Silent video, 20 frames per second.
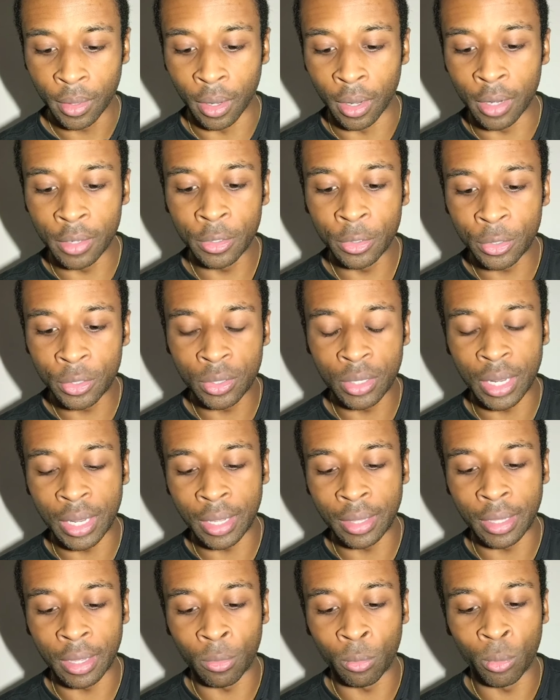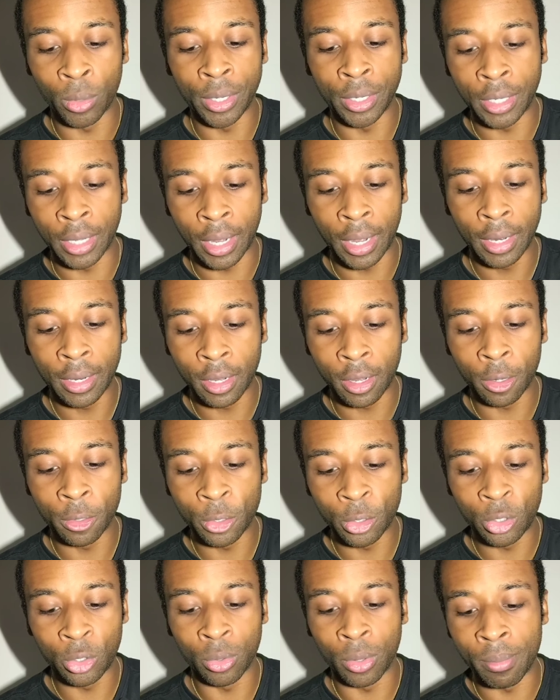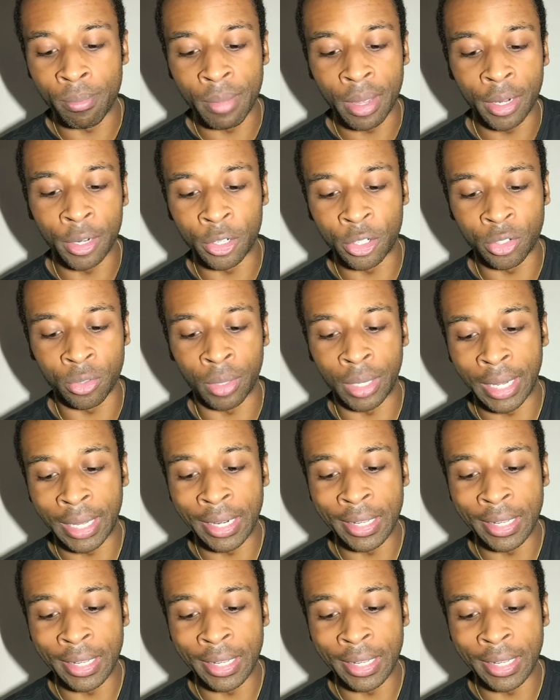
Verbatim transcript: Understand that when God calls you to a ministry,